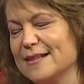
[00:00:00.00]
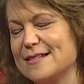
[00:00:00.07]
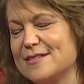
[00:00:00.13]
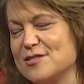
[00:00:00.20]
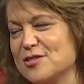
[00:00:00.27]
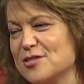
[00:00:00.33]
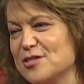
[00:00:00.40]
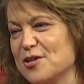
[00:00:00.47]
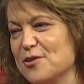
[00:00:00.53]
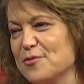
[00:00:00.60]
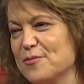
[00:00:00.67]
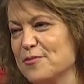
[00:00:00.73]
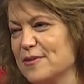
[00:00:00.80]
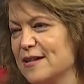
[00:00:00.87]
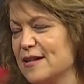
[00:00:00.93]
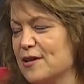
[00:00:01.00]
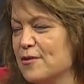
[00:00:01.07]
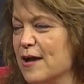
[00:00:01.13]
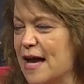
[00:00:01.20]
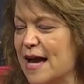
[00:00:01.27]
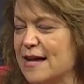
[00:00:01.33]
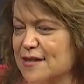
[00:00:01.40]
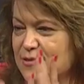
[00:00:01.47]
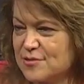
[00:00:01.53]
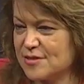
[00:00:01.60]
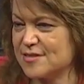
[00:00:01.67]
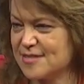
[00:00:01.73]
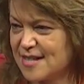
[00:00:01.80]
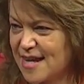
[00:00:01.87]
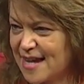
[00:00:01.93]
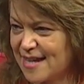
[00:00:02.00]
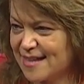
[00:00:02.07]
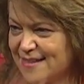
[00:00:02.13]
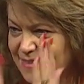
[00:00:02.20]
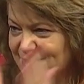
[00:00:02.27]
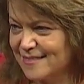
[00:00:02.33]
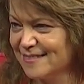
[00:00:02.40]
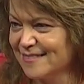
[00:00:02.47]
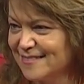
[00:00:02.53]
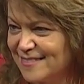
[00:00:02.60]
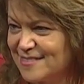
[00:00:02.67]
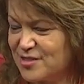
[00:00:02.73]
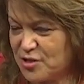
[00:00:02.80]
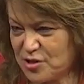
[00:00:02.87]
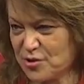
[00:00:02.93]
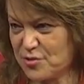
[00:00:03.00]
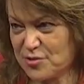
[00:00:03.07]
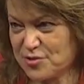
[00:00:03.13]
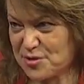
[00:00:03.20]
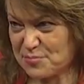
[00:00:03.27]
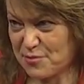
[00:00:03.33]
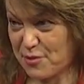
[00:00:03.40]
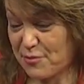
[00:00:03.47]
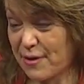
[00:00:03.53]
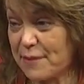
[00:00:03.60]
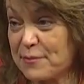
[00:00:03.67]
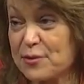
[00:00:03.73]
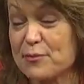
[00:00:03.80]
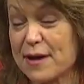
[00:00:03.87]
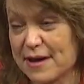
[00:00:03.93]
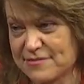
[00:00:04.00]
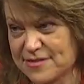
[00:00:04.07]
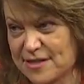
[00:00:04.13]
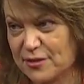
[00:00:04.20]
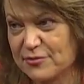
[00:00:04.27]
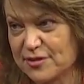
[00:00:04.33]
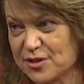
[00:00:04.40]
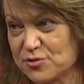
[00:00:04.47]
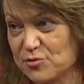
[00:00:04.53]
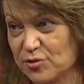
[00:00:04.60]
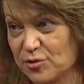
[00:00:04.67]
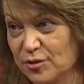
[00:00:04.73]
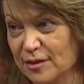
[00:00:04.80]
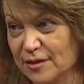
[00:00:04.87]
It's just so, how do you stay, so you don't use the program, you have self-control.